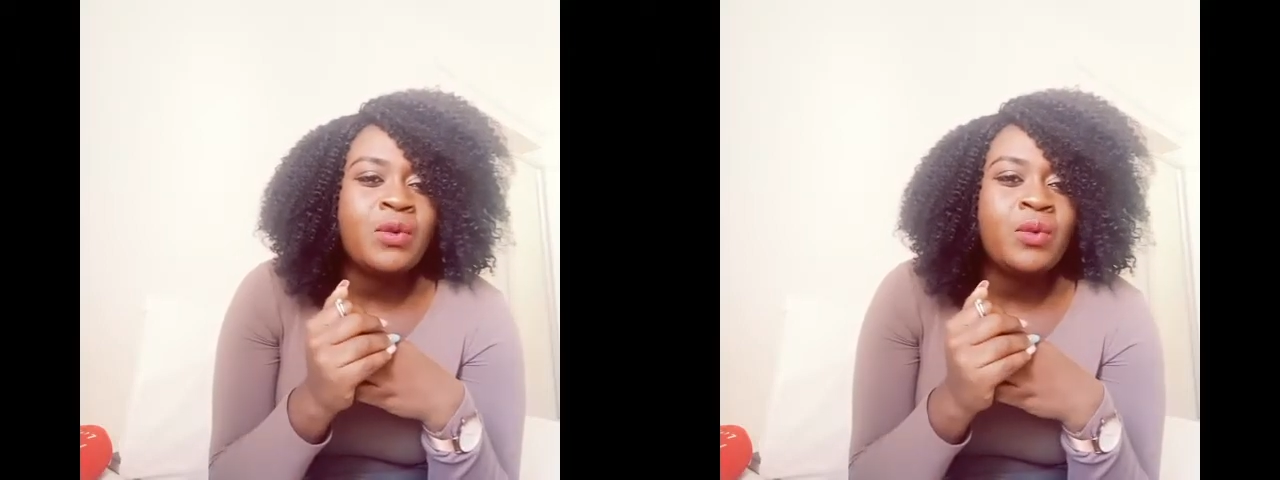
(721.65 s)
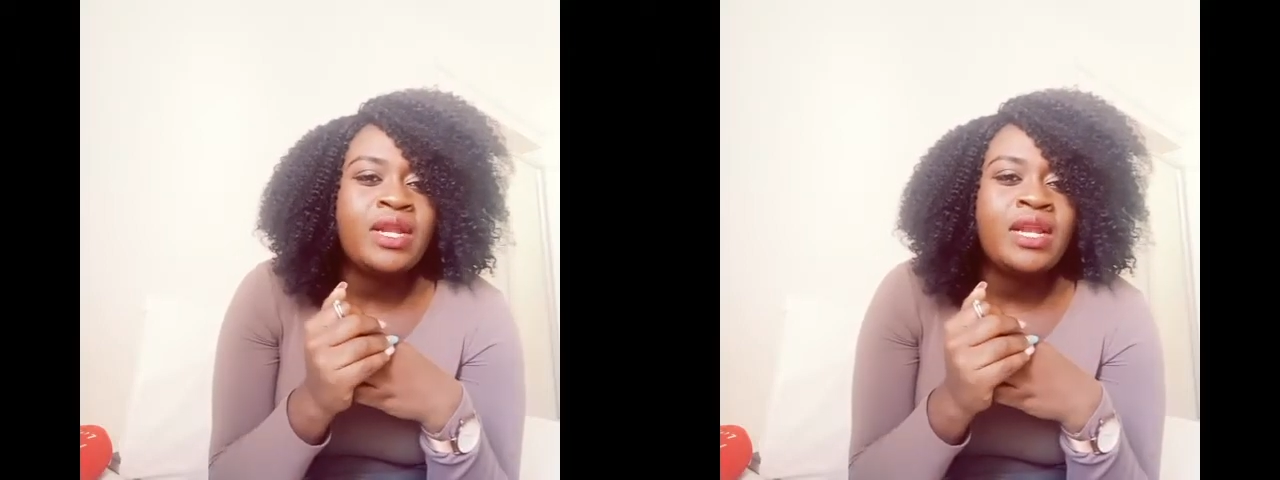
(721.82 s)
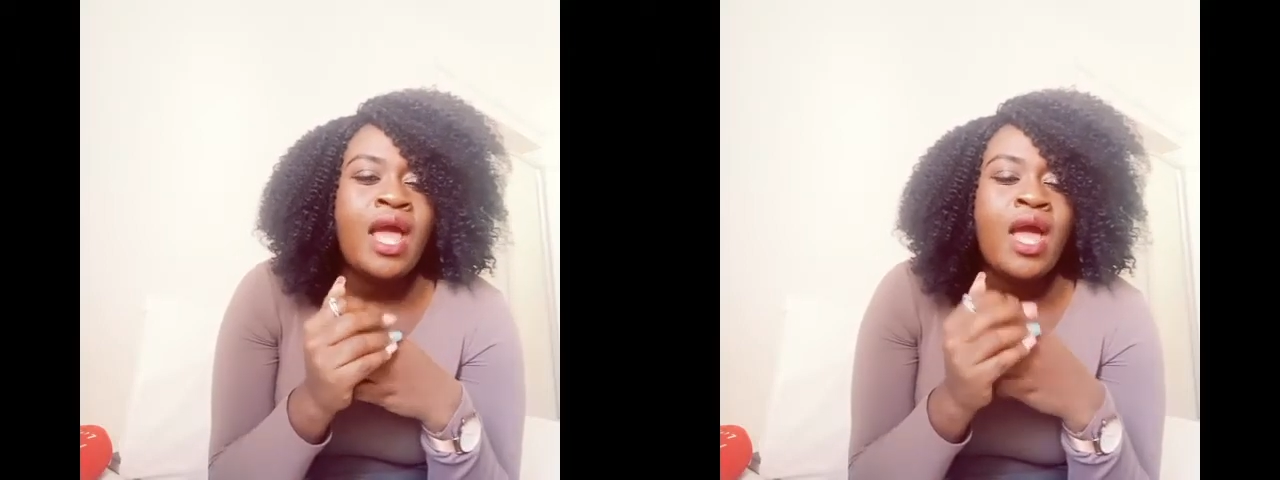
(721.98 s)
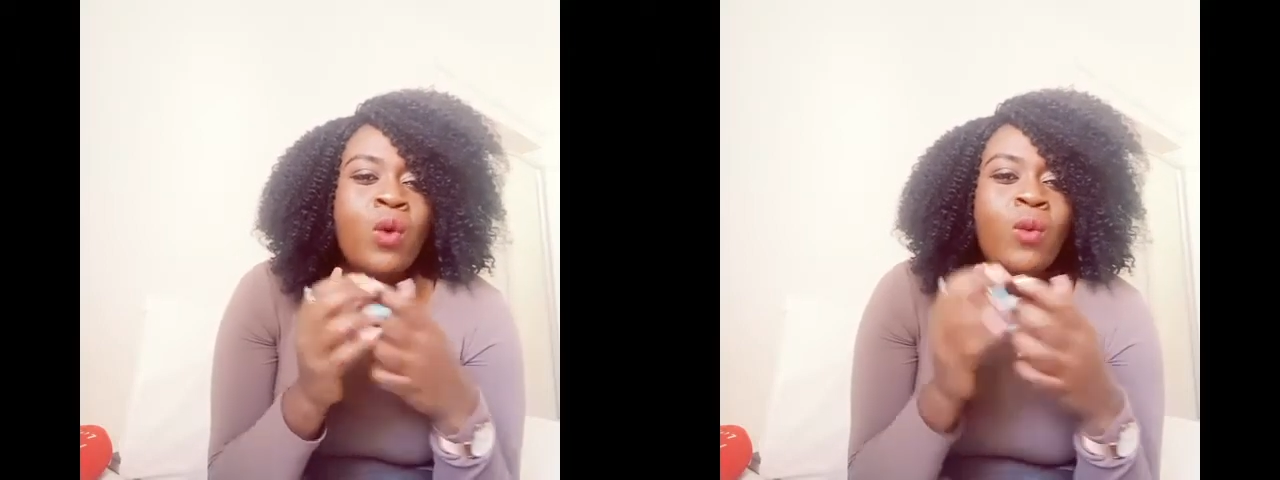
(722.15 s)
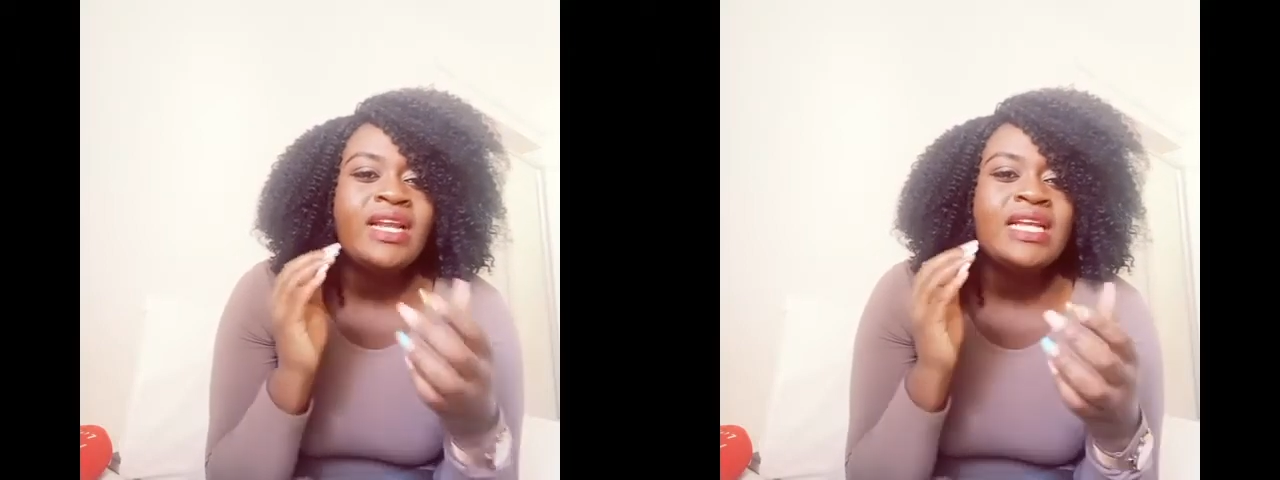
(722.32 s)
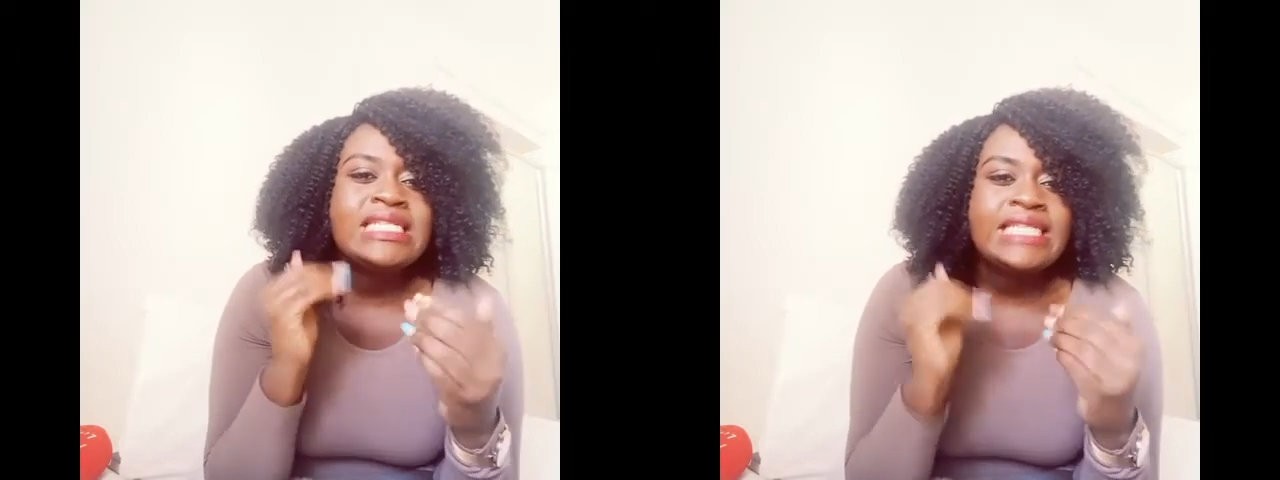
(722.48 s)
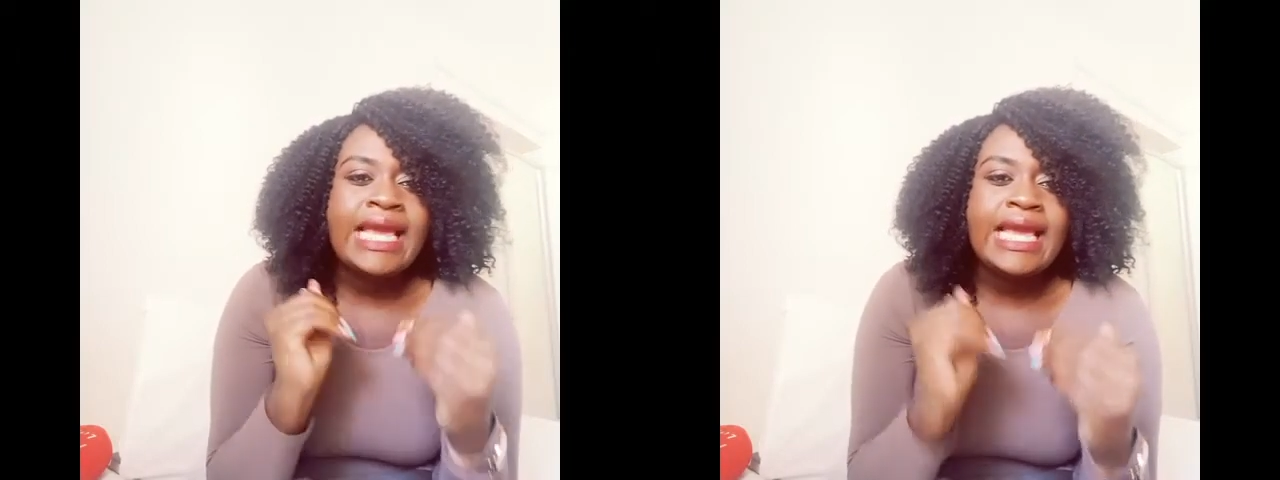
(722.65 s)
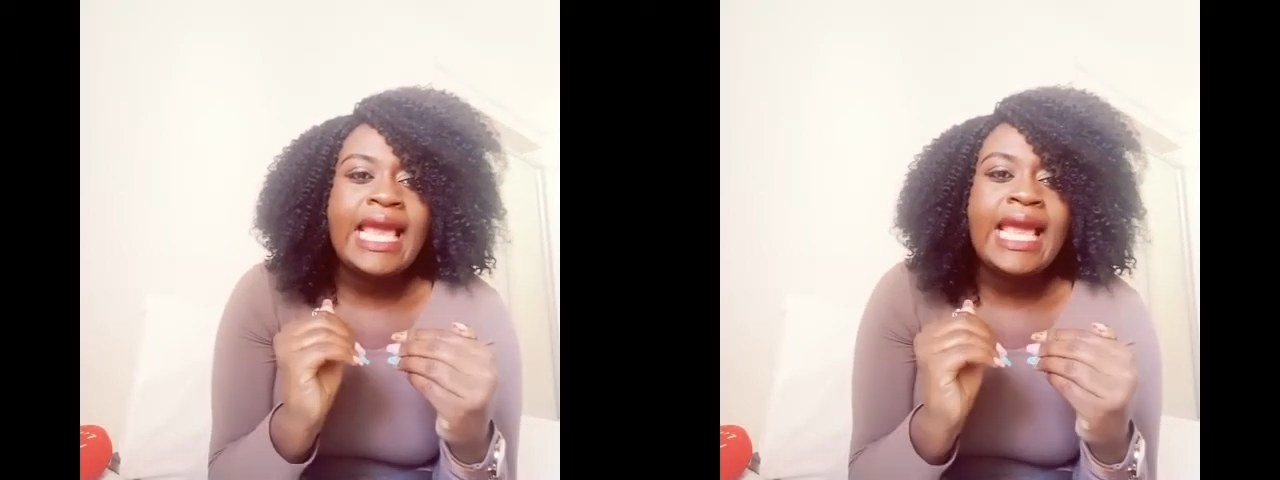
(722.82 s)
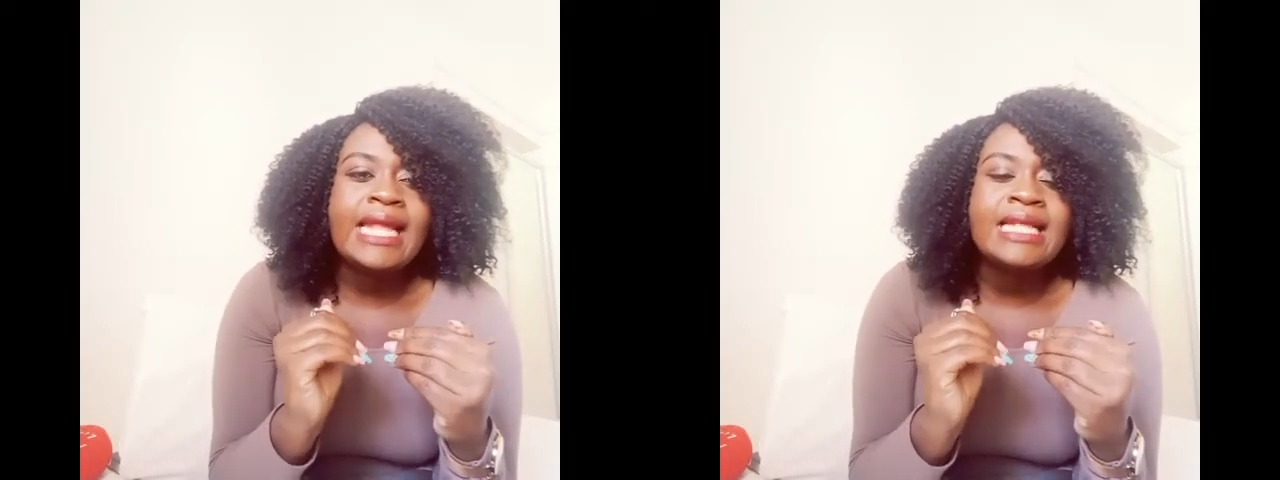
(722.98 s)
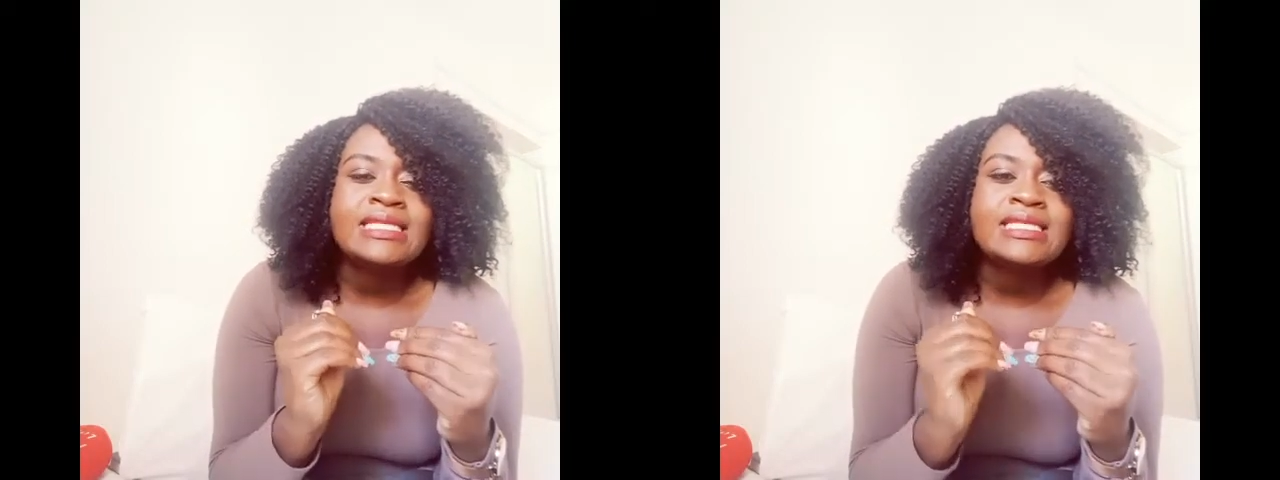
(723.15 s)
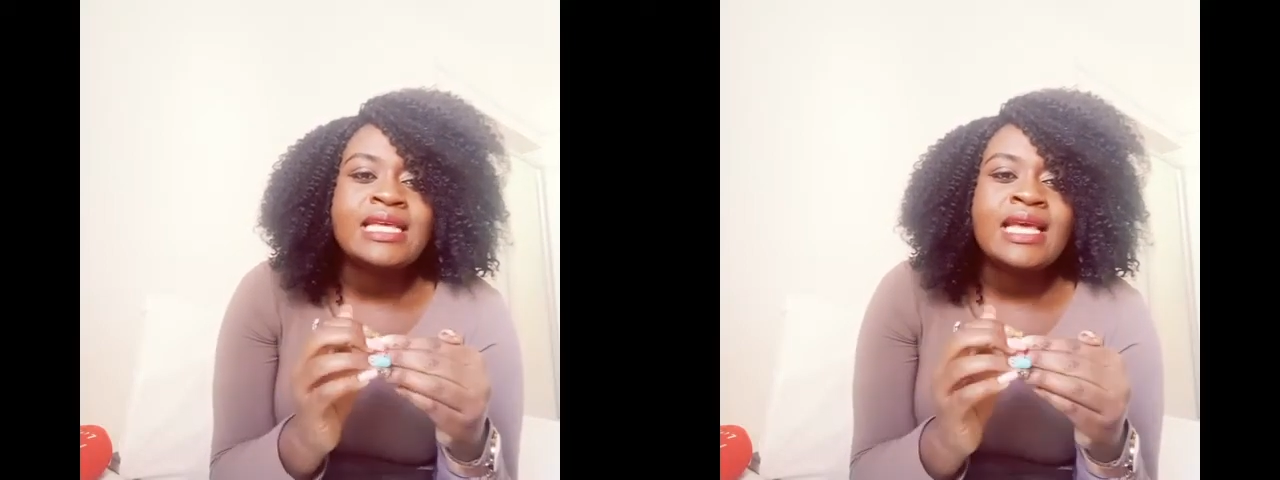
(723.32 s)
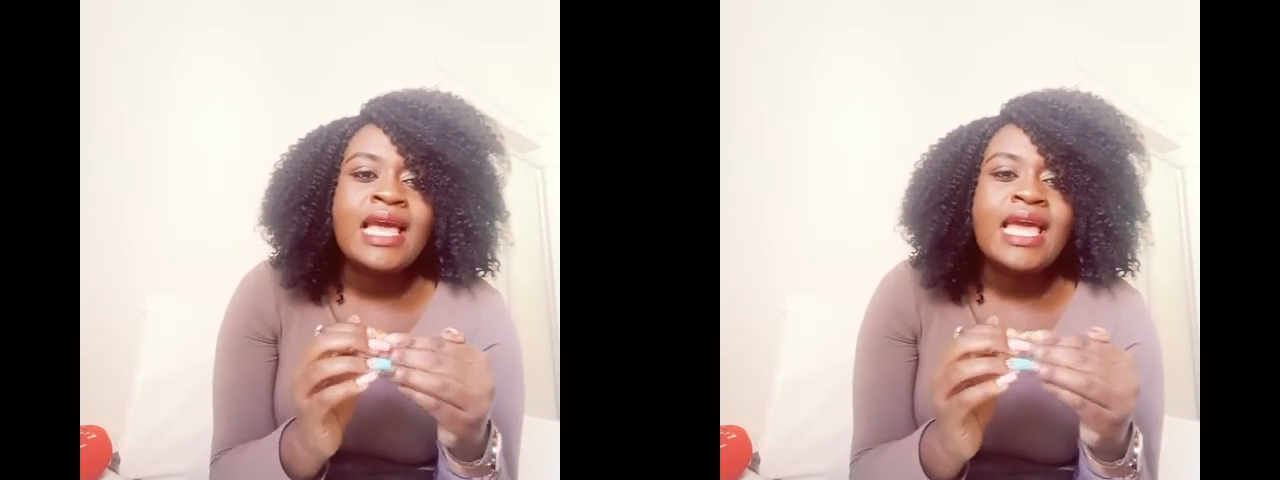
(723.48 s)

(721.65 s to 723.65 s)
when a day ends,